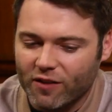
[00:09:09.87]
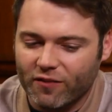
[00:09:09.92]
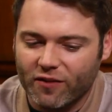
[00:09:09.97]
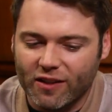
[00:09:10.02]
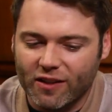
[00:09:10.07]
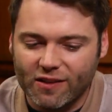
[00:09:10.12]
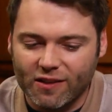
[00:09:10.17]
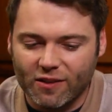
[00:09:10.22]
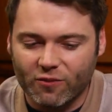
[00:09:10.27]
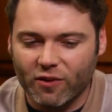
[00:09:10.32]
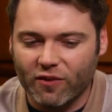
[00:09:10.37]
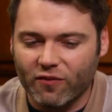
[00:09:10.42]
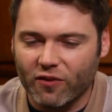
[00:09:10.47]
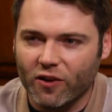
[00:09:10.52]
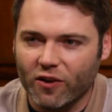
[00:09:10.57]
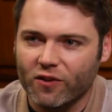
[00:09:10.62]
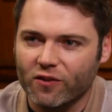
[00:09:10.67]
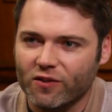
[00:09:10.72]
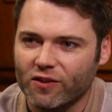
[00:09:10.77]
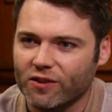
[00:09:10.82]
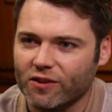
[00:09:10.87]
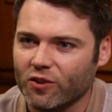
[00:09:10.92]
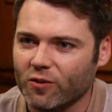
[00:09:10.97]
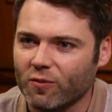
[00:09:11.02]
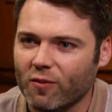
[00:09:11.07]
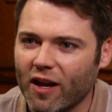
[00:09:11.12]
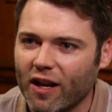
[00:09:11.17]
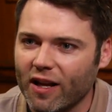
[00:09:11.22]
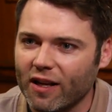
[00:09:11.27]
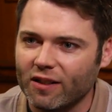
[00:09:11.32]
of this in reverse in your
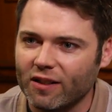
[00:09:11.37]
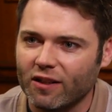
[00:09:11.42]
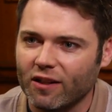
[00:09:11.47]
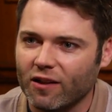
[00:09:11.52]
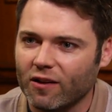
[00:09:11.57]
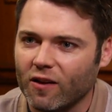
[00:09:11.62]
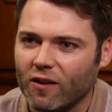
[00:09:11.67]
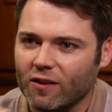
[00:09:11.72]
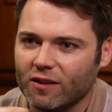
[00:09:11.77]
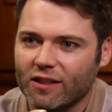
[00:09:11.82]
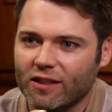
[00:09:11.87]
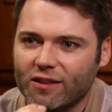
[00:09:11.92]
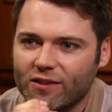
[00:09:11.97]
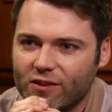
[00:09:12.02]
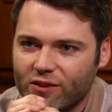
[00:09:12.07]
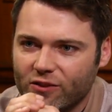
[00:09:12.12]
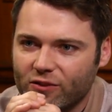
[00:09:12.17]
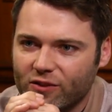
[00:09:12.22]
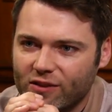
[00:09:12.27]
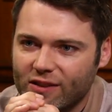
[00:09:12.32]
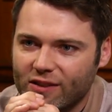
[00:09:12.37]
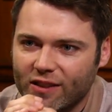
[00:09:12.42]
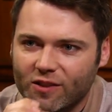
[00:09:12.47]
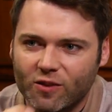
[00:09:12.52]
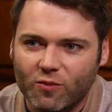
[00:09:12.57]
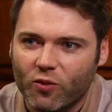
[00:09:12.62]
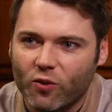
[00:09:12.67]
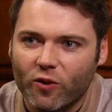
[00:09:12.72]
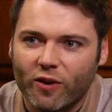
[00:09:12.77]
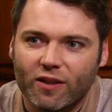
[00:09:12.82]
mind and it all leads to a single
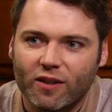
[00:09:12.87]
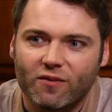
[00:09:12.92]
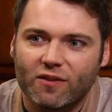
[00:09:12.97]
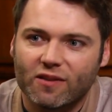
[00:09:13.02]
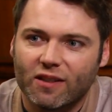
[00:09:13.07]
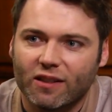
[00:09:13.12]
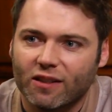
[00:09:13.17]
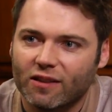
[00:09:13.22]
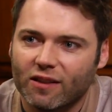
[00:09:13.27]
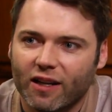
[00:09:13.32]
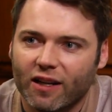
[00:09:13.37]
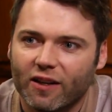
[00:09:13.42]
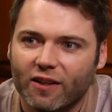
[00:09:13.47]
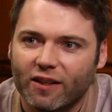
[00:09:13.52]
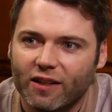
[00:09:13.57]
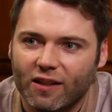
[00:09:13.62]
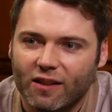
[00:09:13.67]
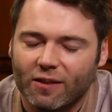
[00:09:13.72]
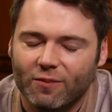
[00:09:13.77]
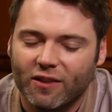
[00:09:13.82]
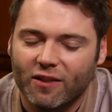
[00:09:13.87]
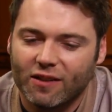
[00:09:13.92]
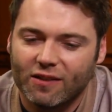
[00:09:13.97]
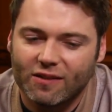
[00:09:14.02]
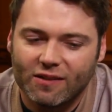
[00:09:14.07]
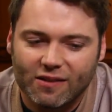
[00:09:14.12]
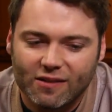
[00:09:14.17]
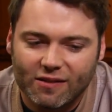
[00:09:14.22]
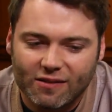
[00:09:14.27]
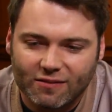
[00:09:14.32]
point of singularity, I mean,
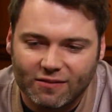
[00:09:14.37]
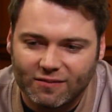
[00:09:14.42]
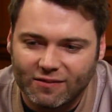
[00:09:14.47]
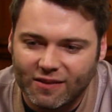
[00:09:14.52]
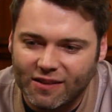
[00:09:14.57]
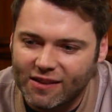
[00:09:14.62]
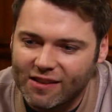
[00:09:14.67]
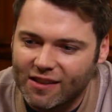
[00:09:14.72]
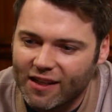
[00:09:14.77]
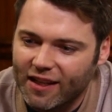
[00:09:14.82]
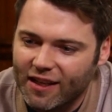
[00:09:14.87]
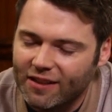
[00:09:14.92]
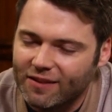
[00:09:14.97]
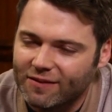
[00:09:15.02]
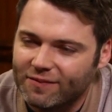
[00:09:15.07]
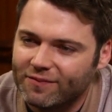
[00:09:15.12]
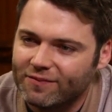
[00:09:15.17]
it's insane.